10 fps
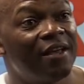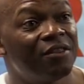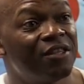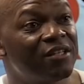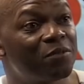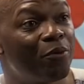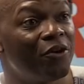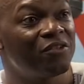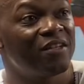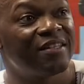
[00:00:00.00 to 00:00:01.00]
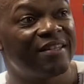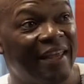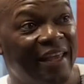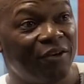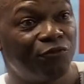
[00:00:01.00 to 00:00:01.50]
this person is a
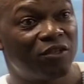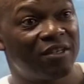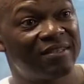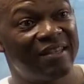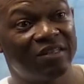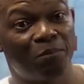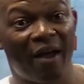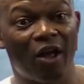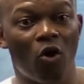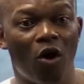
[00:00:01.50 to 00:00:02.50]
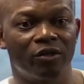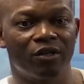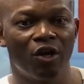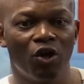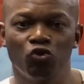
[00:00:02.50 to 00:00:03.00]
gift sent by God,
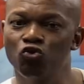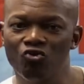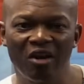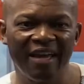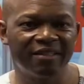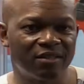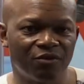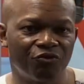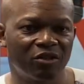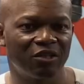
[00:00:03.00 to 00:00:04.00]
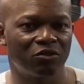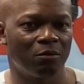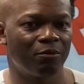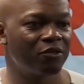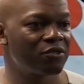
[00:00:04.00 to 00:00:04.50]
you relate differently to
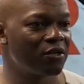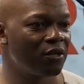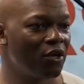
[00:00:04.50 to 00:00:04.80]
the person.